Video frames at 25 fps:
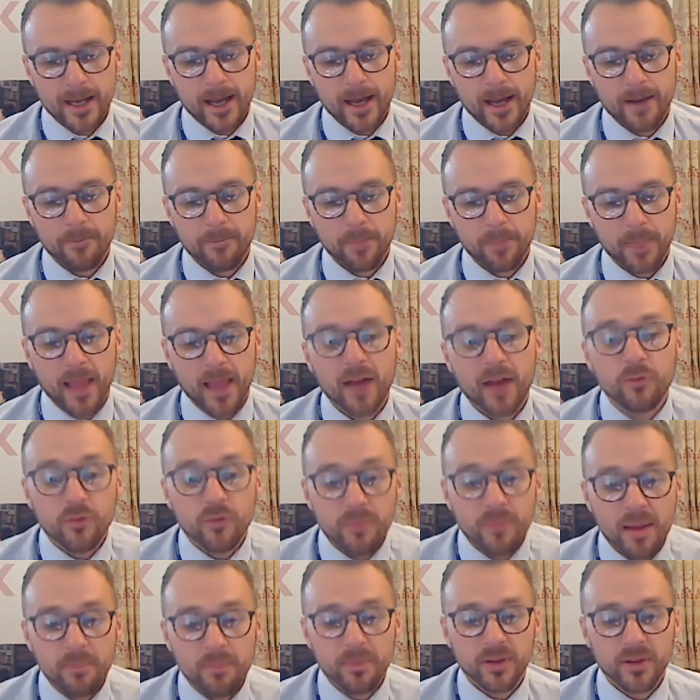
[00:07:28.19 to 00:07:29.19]
And
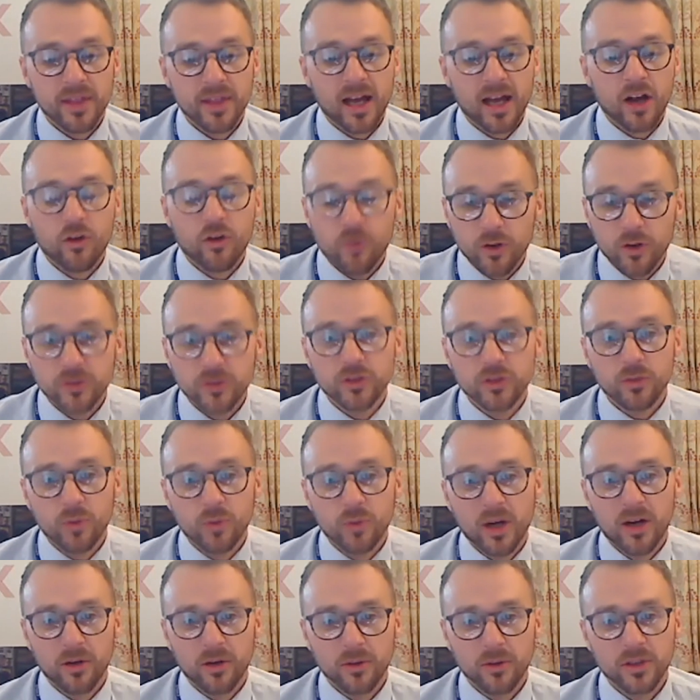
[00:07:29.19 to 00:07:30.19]
remember that across the
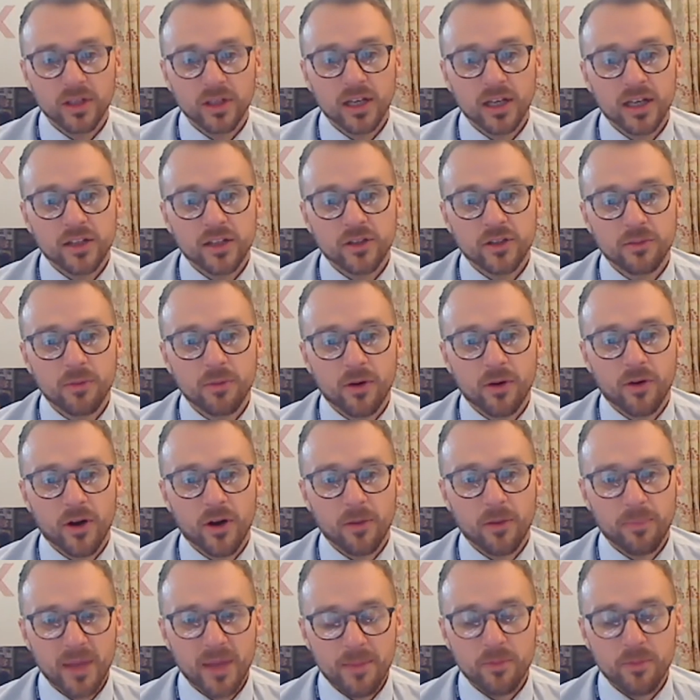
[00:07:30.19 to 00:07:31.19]
world
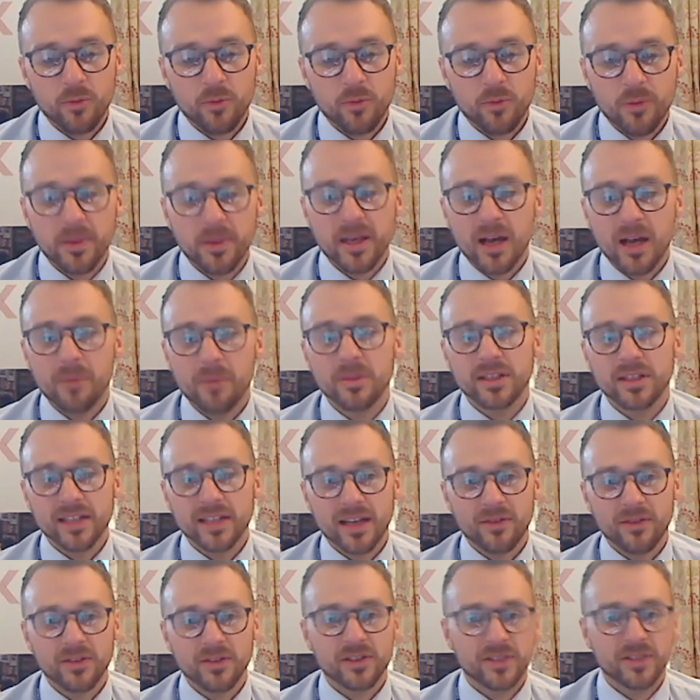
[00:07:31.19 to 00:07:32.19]
tomorrow, people will be coming
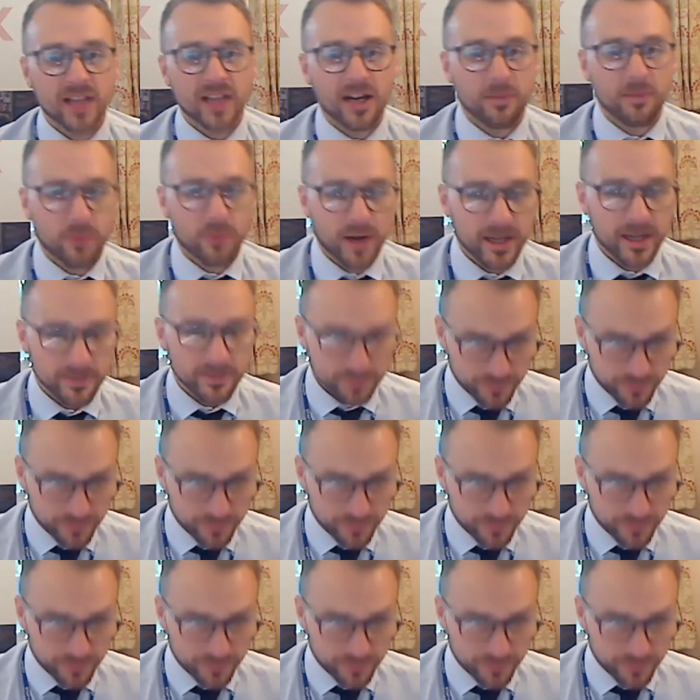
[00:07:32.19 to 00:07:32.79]
together to celebrate.